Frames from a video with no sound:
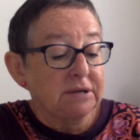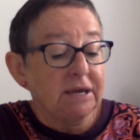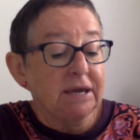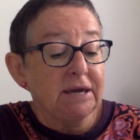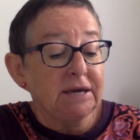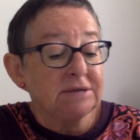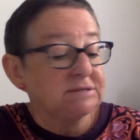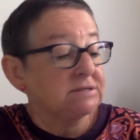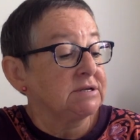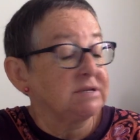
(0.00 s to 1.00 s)

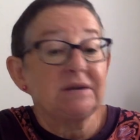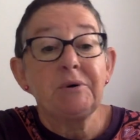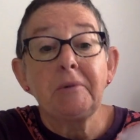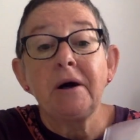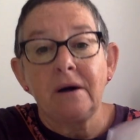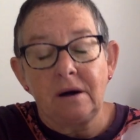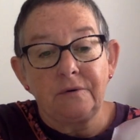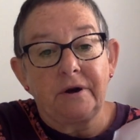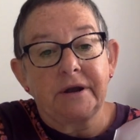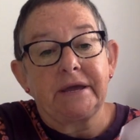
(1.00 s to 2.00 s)
is some of my
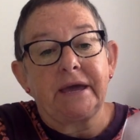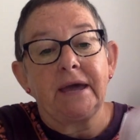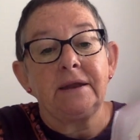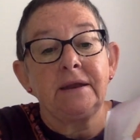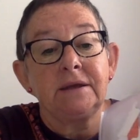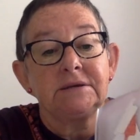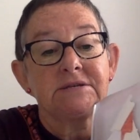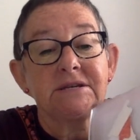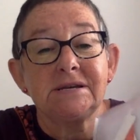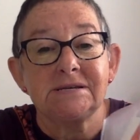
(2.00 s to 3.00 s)
artwork again, and
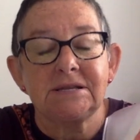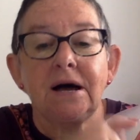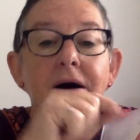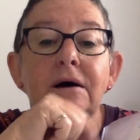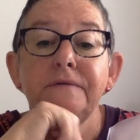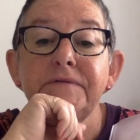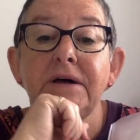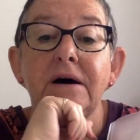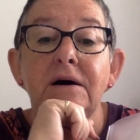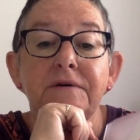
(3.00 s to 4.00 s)
it's the half and
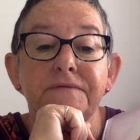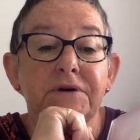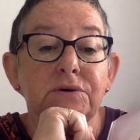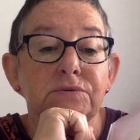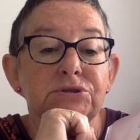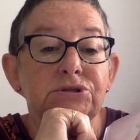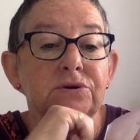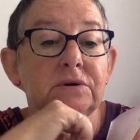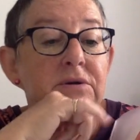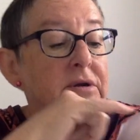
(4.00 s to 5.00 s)
half that I was
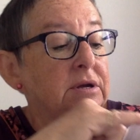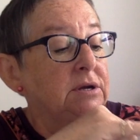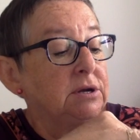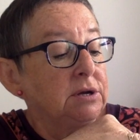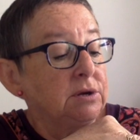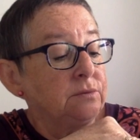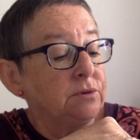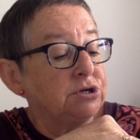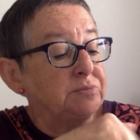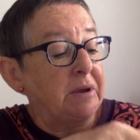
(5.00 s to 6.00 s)
doing,
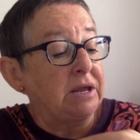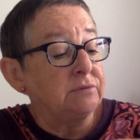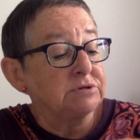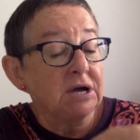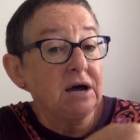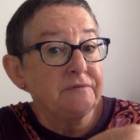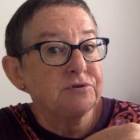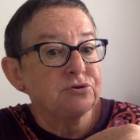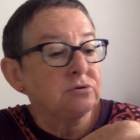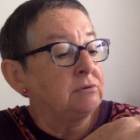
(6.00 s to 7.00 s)
which meant it was half a
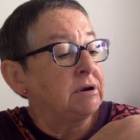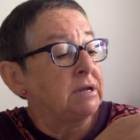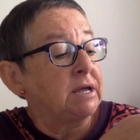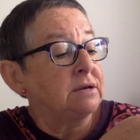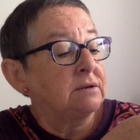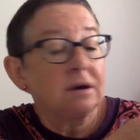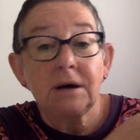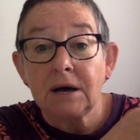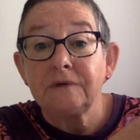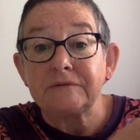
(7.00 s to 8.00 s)
drawing and
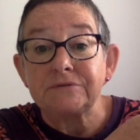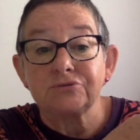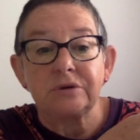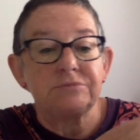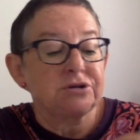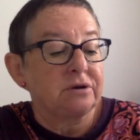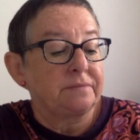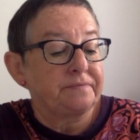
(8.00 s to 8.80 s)
half a scripture.